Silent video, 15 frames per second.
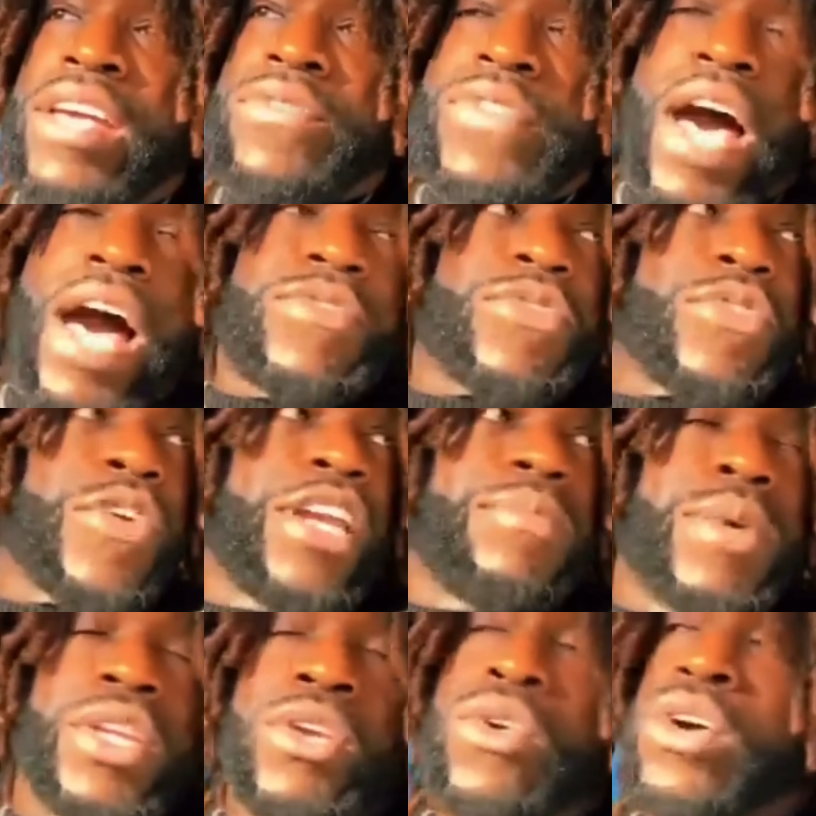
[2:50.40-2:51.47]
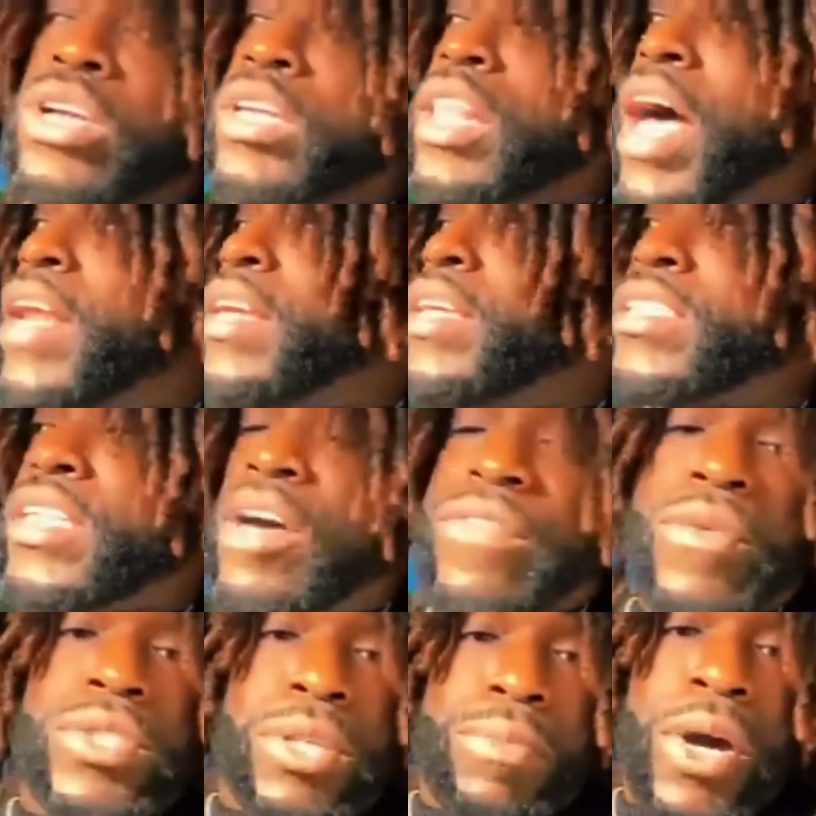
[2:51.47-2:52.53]
fighting for our freedom and doing a lot of
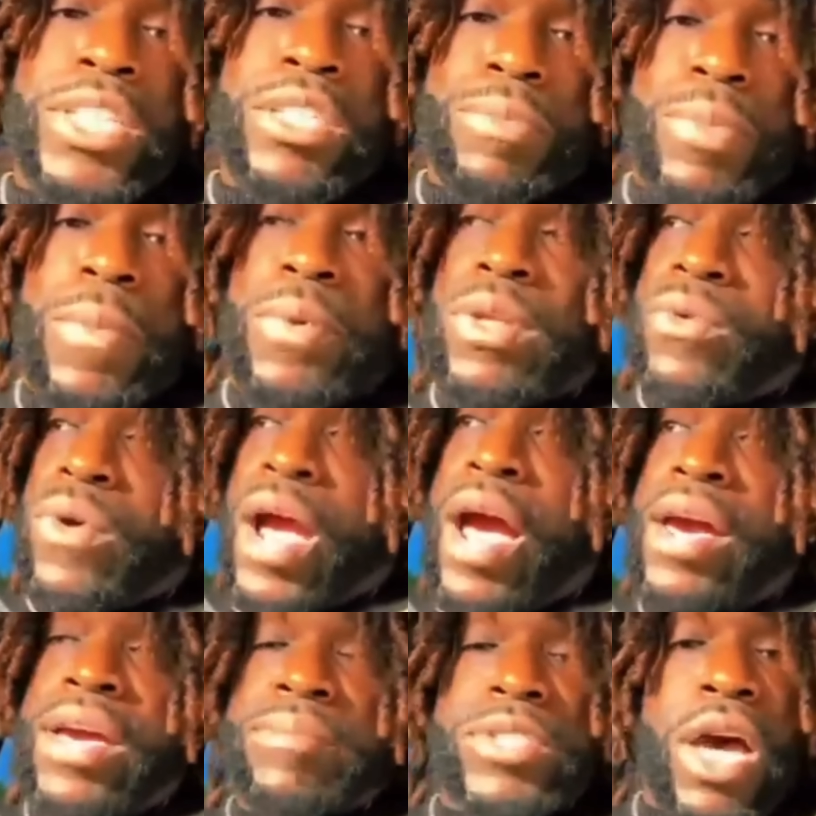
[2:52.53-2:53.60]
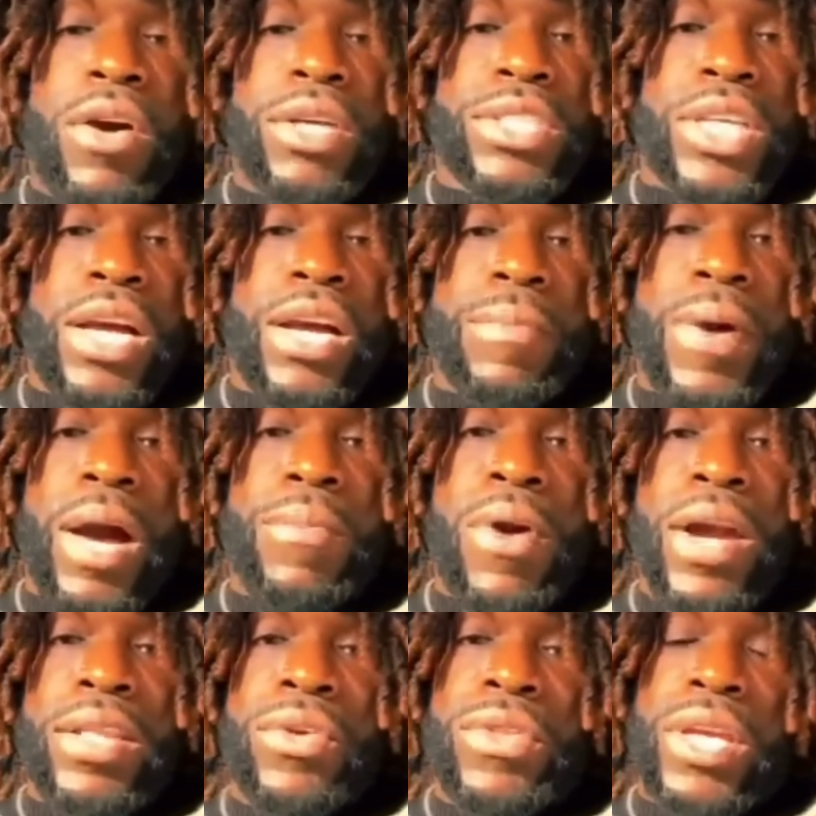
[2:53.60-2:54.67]
this stuff, it was a bunch of people around him talking junk
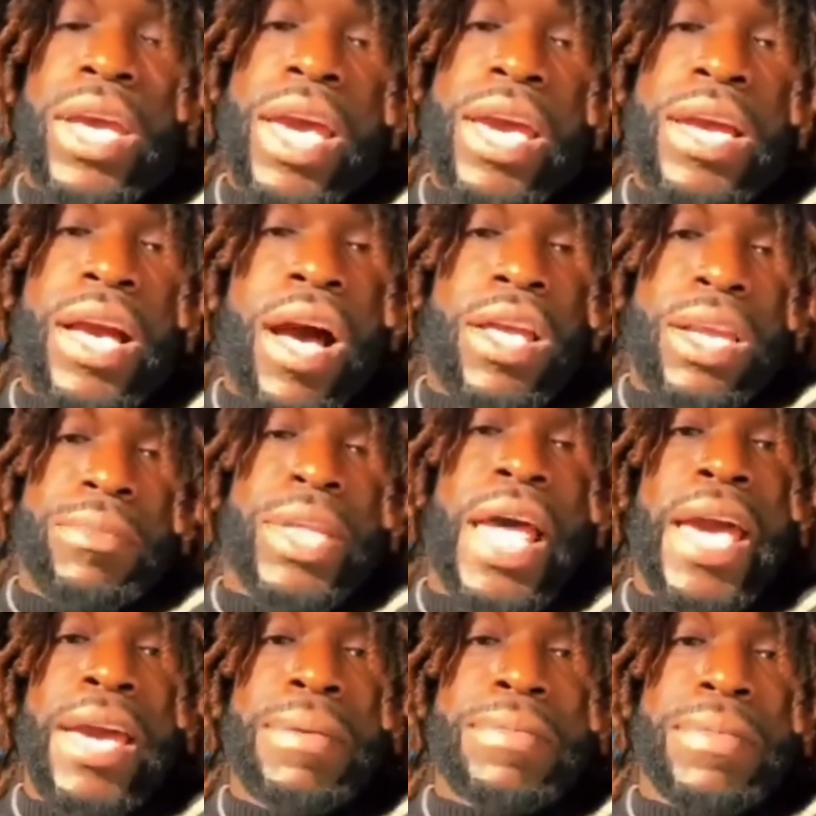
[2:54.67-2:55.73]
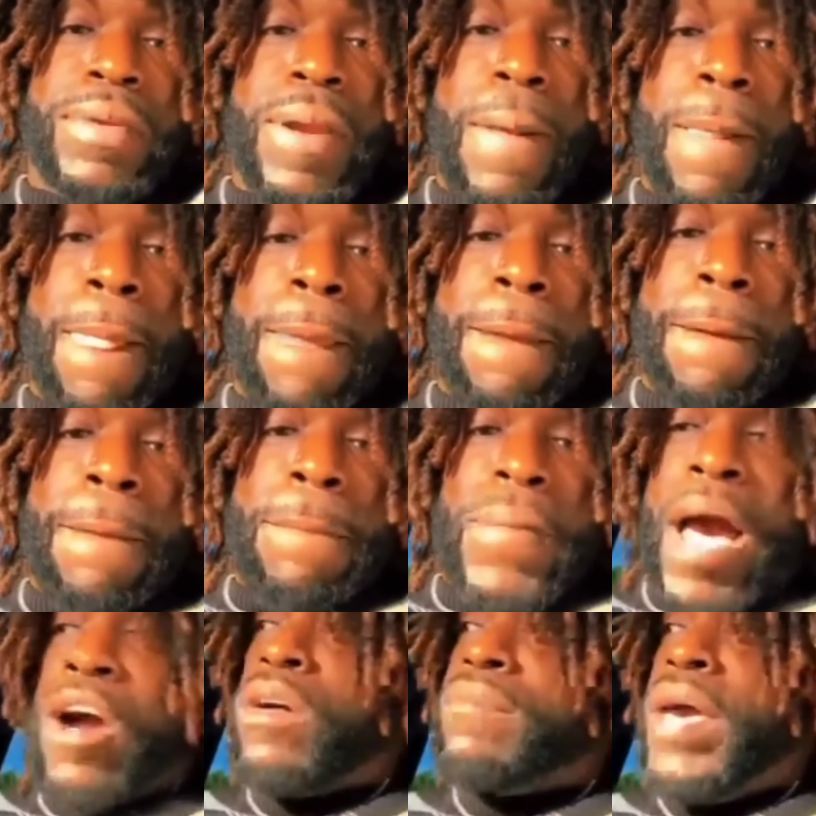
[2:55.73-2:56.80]
about Martin Luther King, calling him lame,
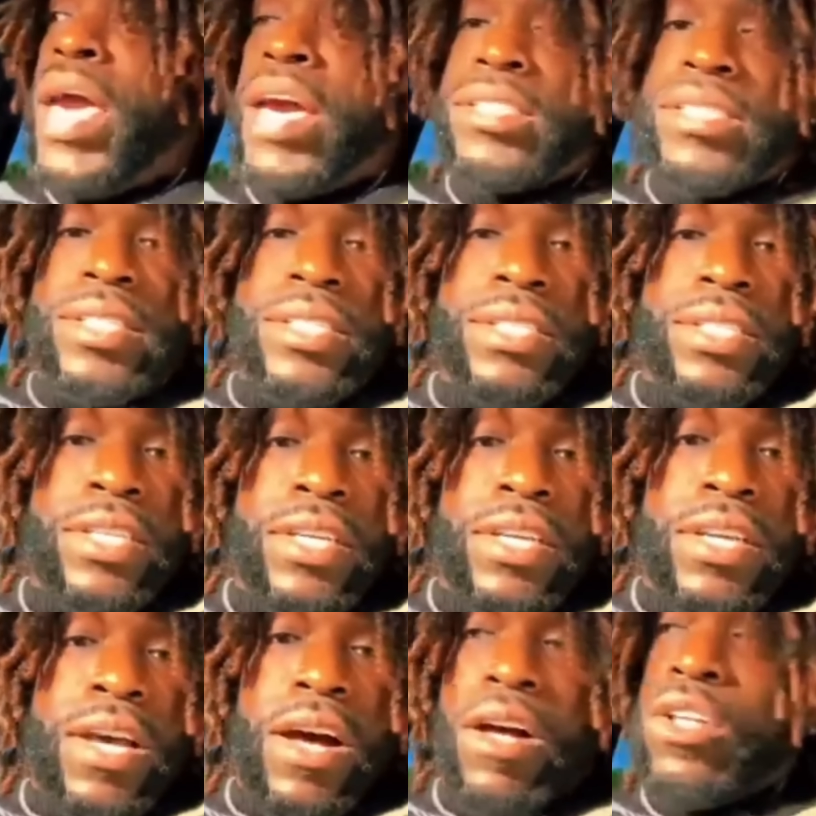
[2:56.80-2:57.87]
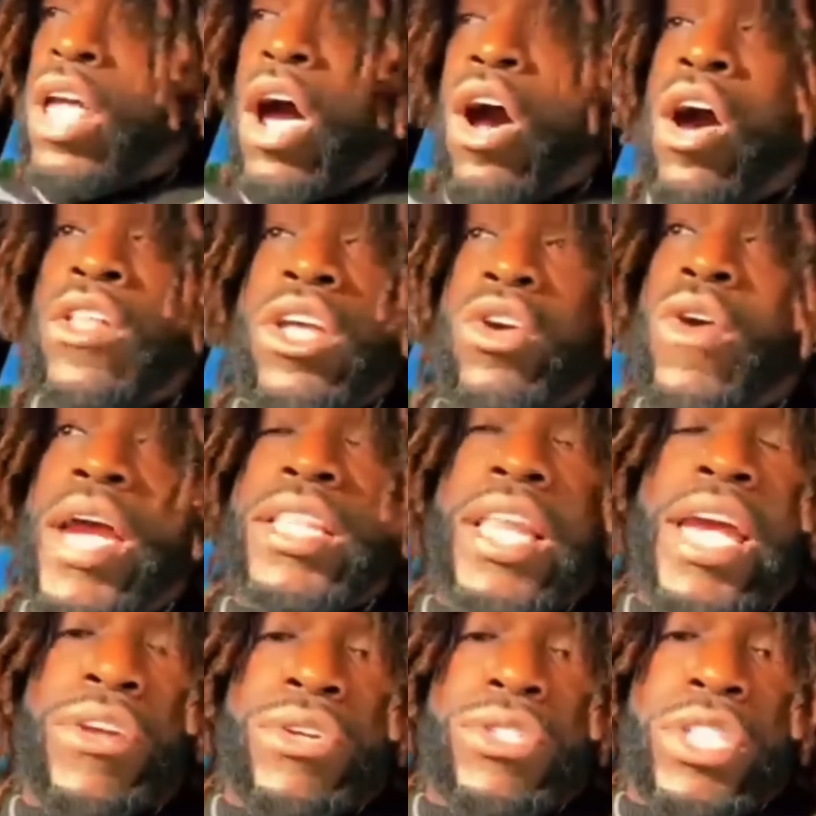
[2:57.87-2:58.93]
Malcolm X, all, all the
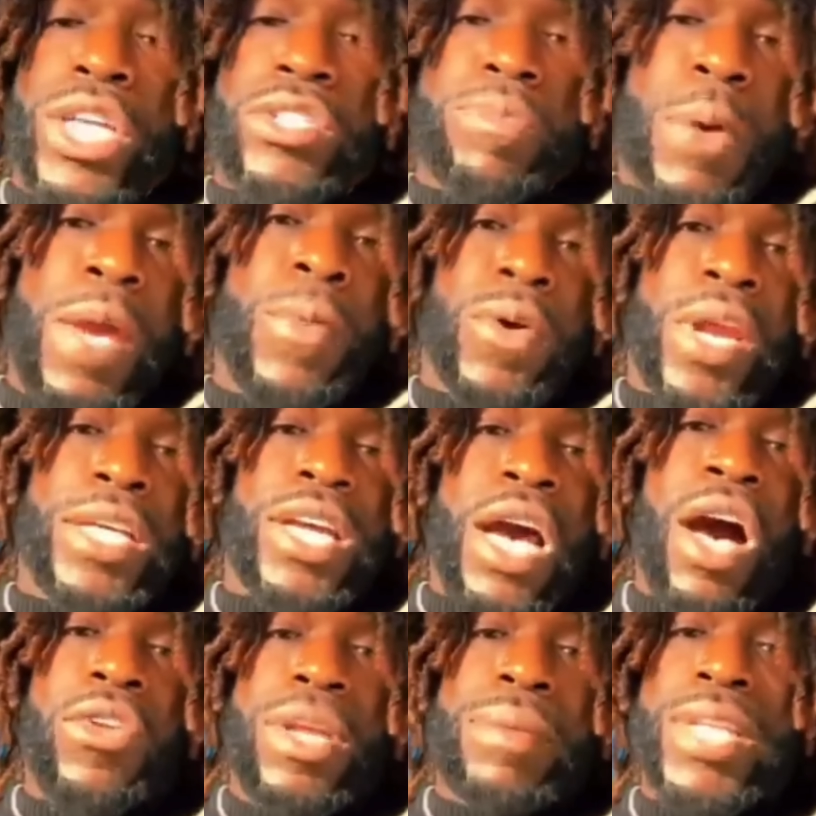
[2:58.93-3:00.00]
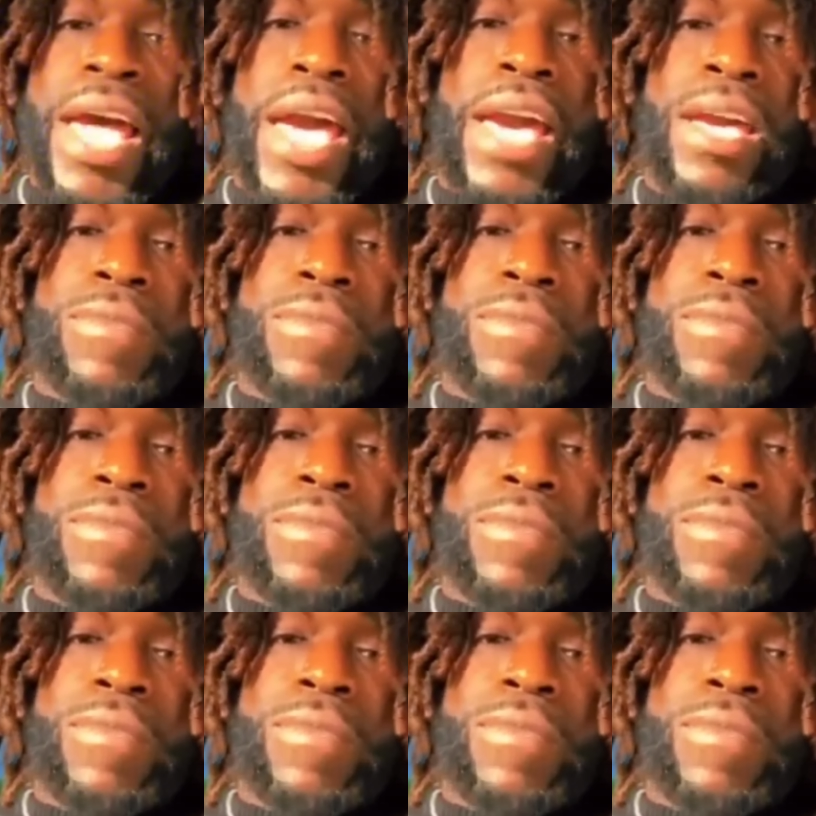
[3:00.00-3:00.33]
great leaders. It's people that's called them